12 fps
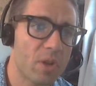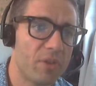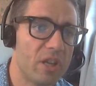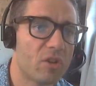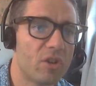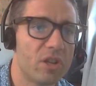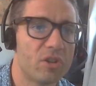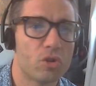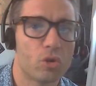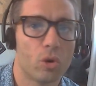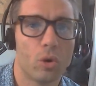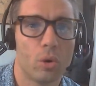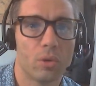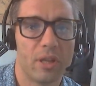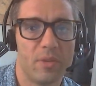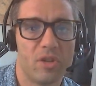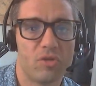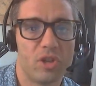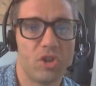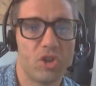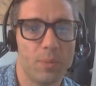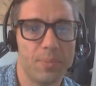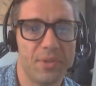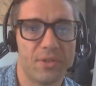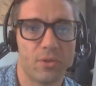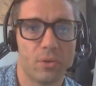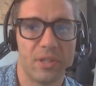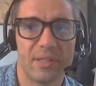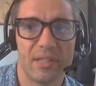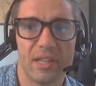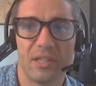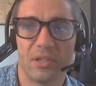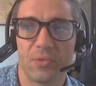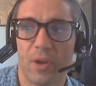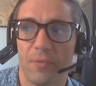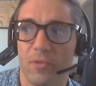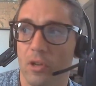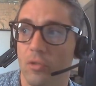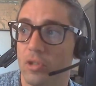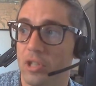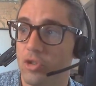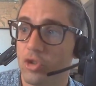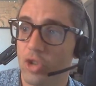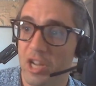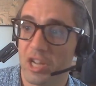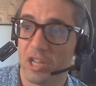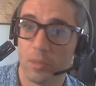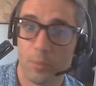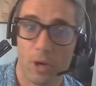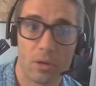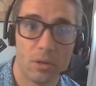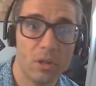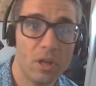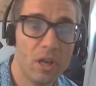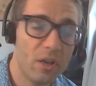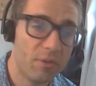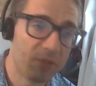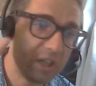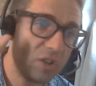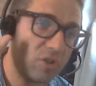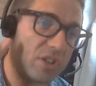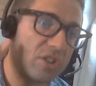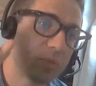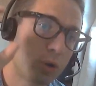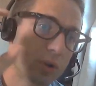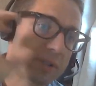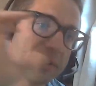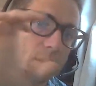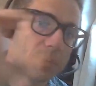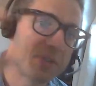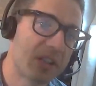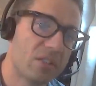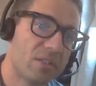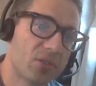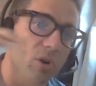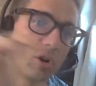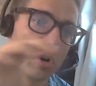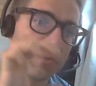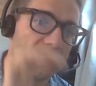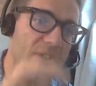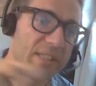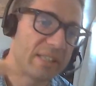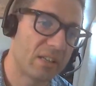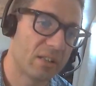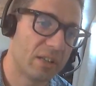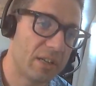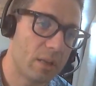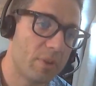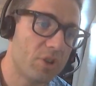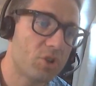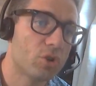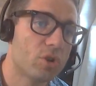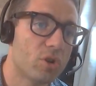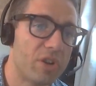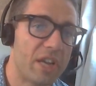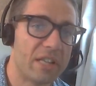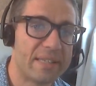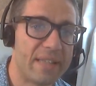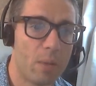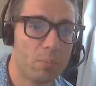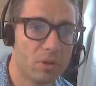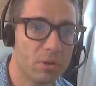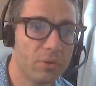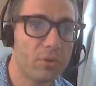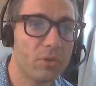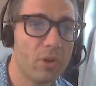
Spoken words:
We create the so-called imagery chips. So this is when we are really training the model. We create small subsets of the satellite image to create samples.